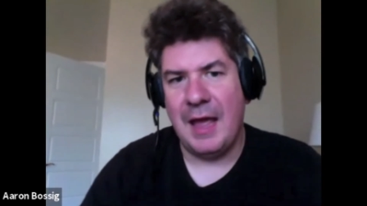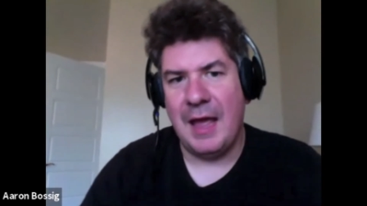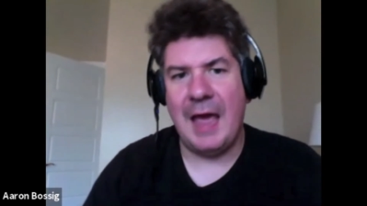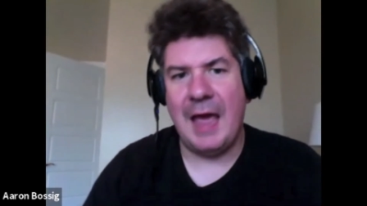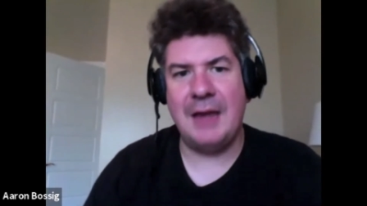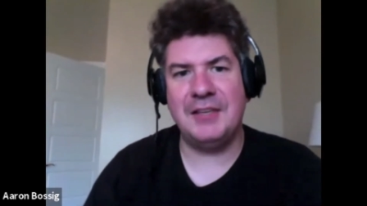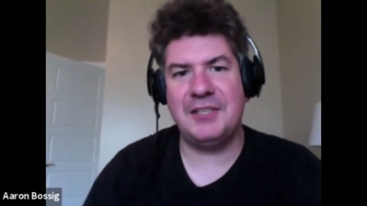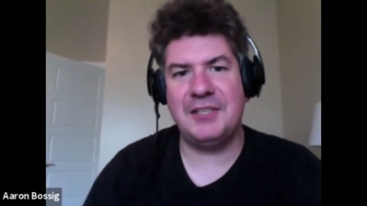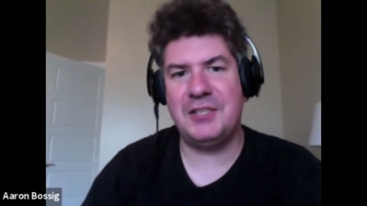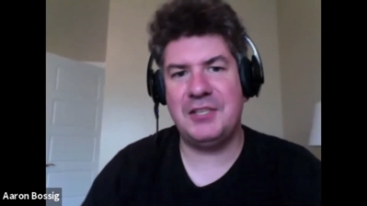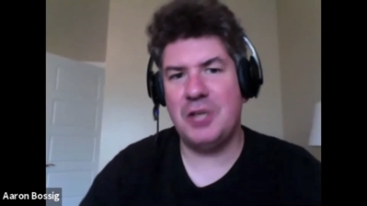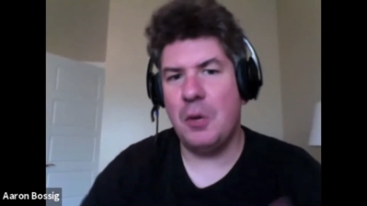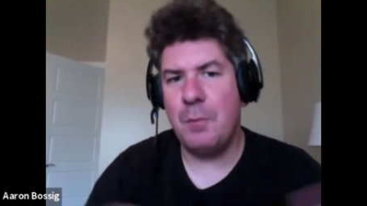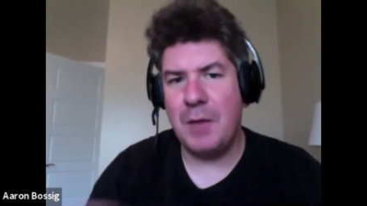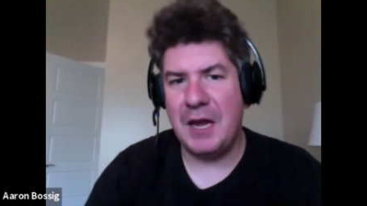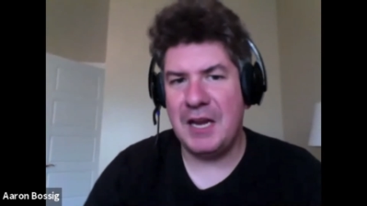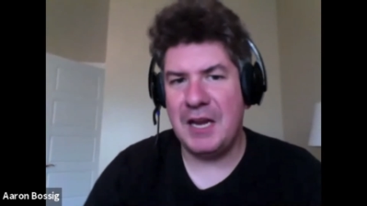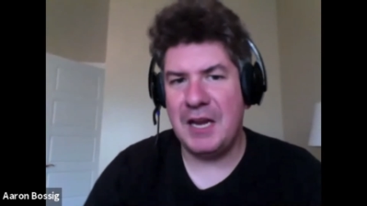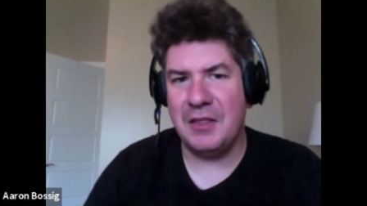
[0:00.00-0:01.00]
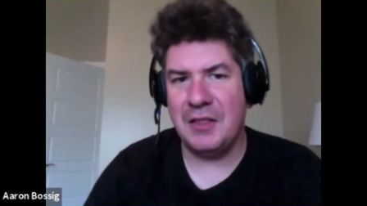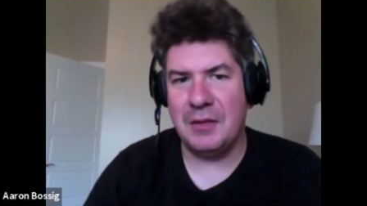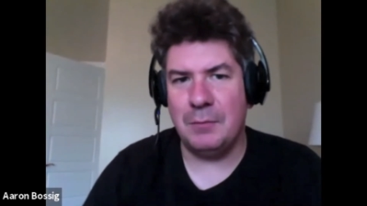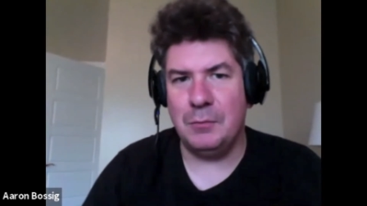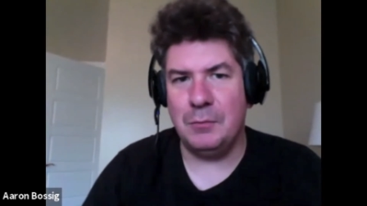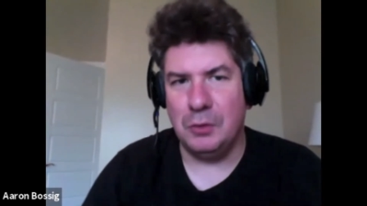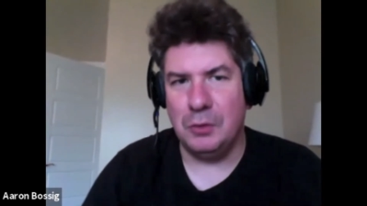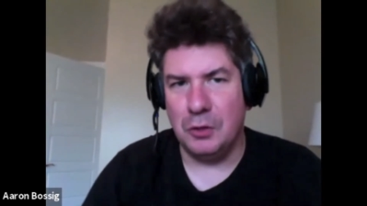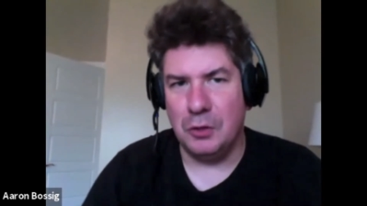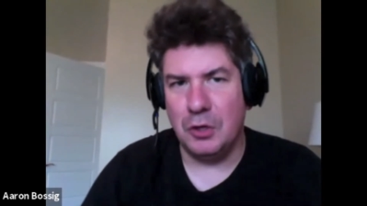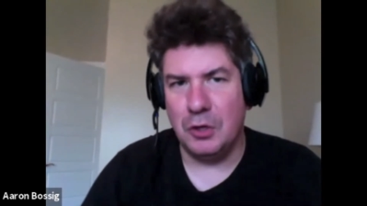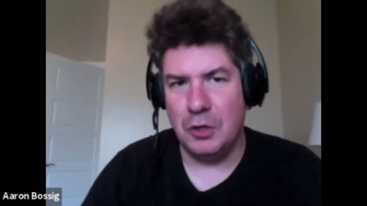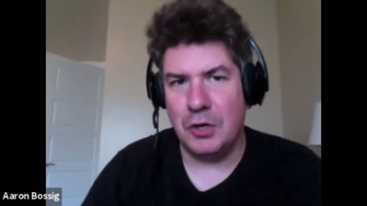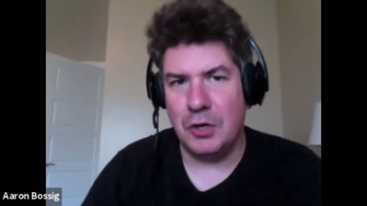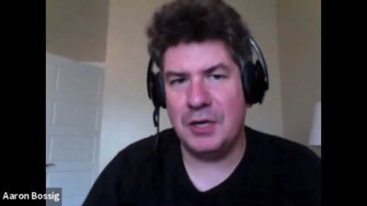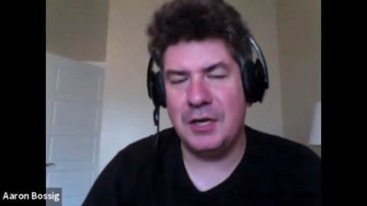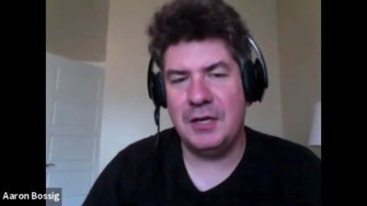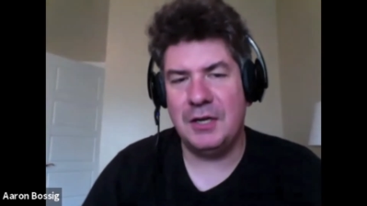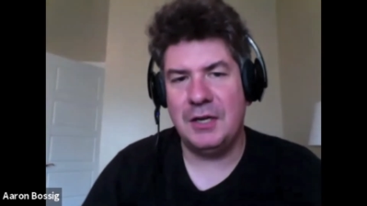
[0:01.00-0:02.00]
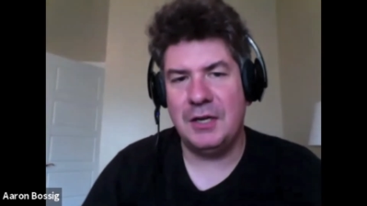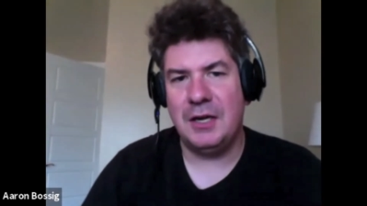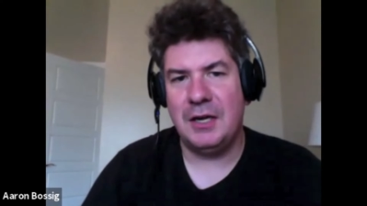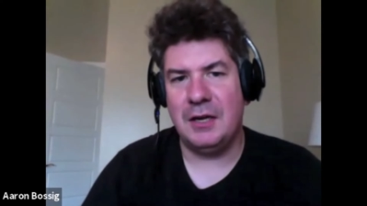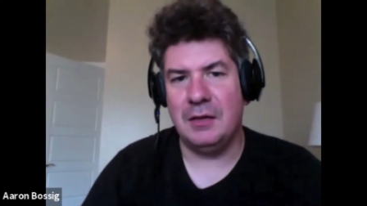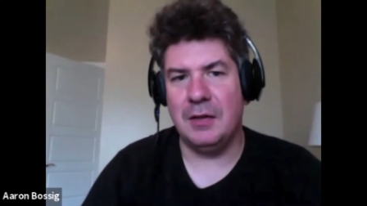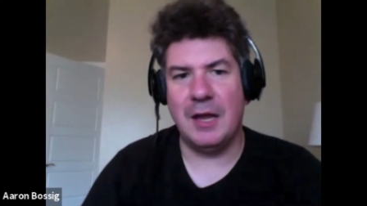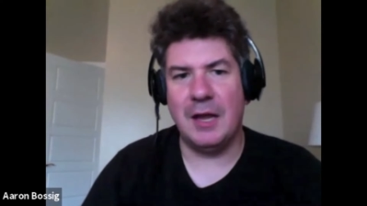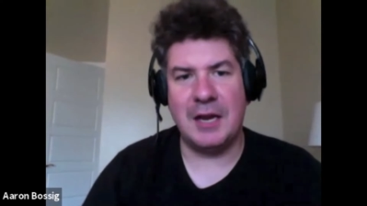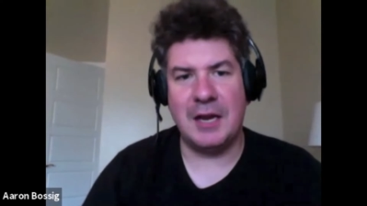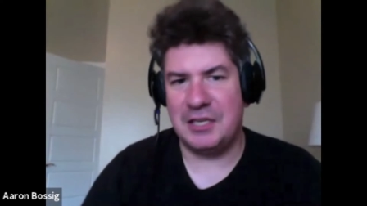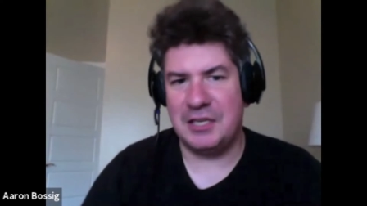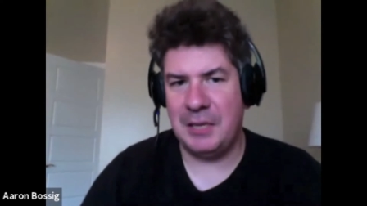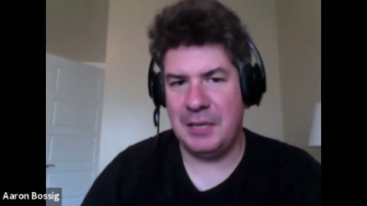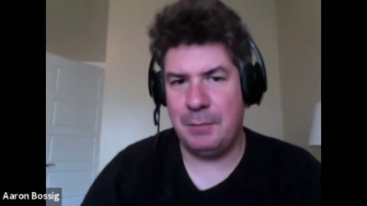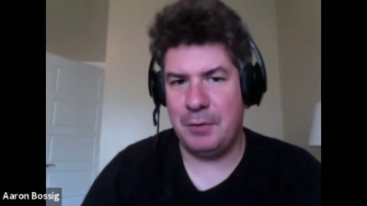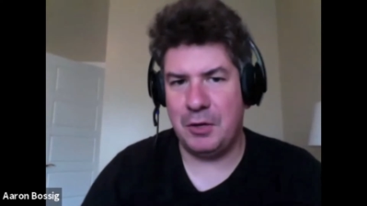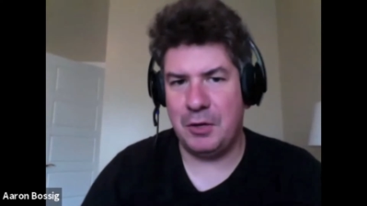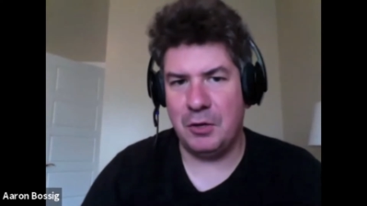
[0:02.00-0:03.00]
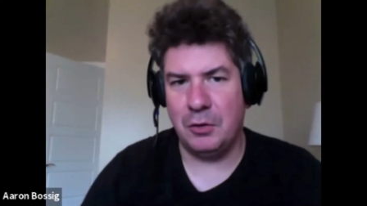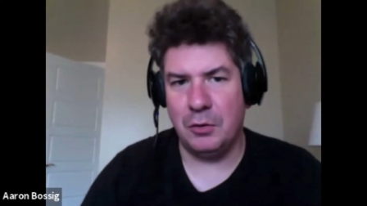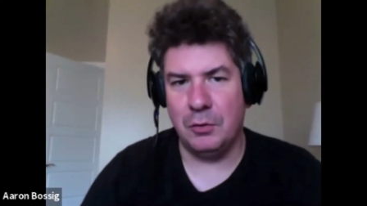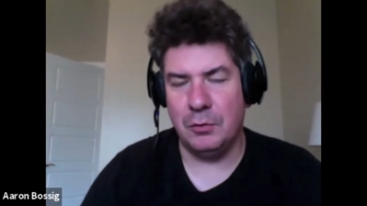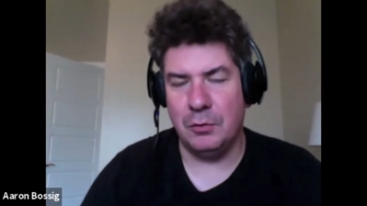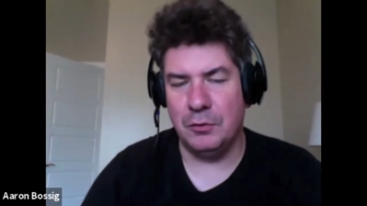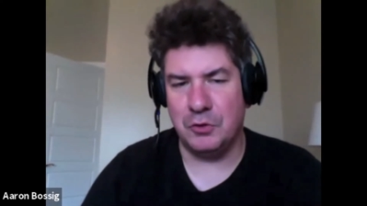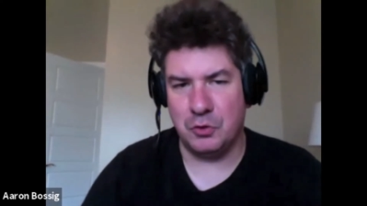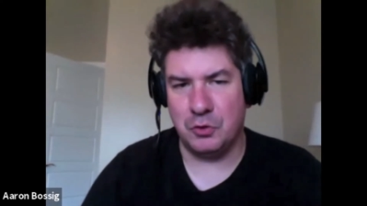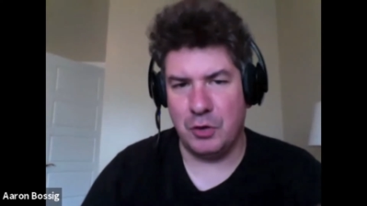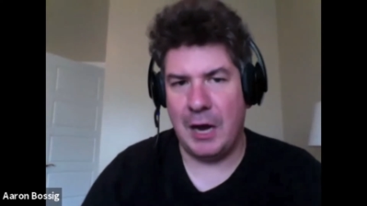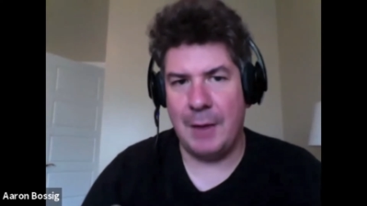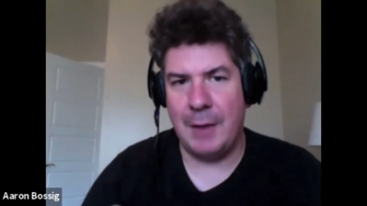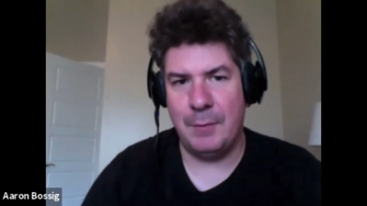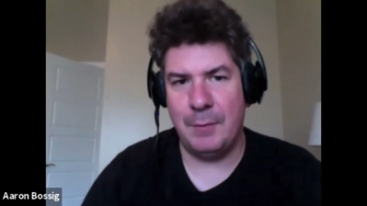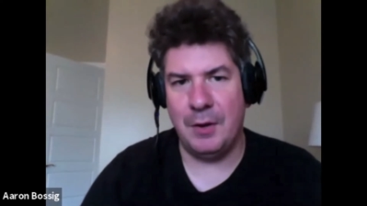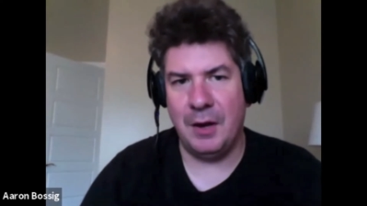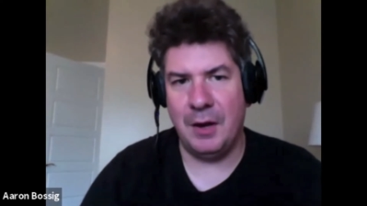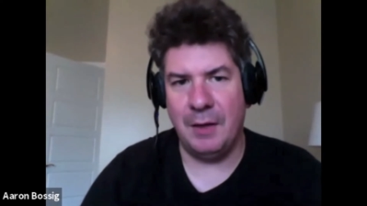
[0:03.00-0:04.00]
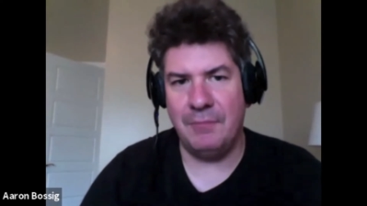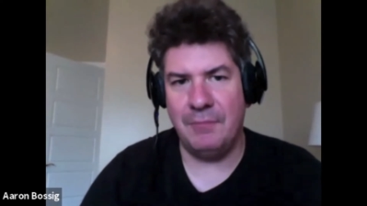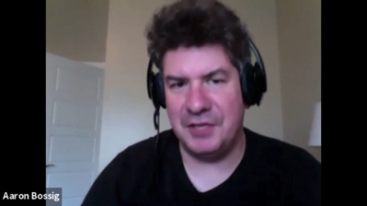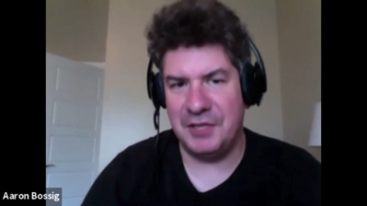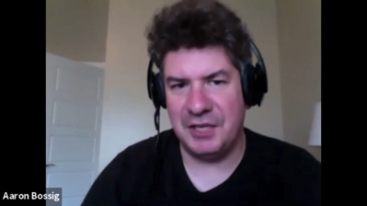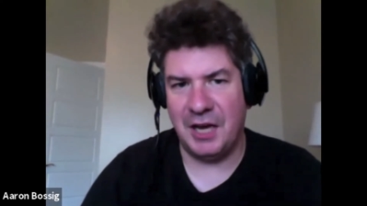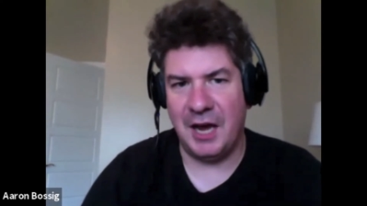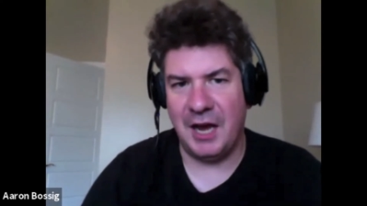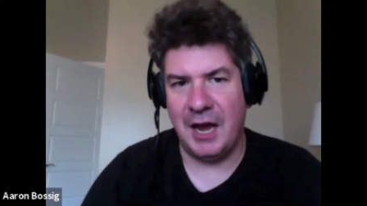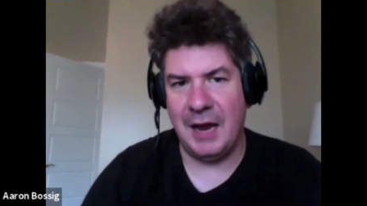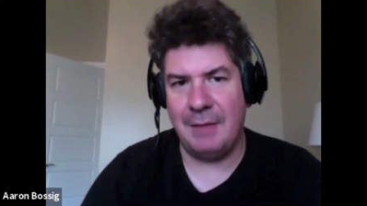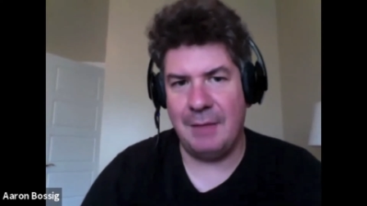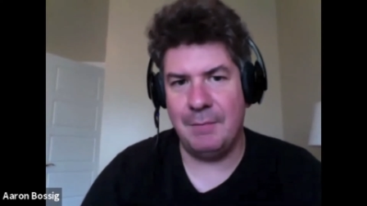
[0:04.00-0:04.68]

and so many of them look like a typical drama of the time.